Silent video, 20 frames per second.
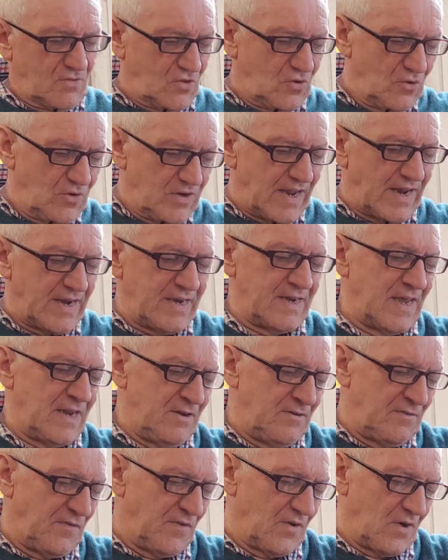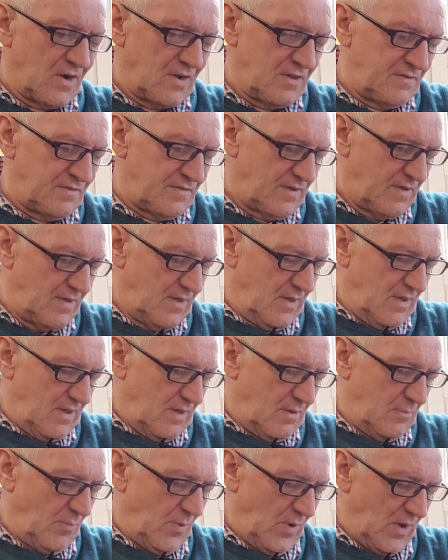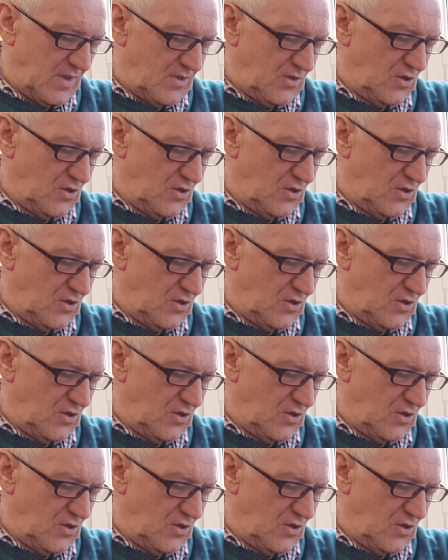2,995, but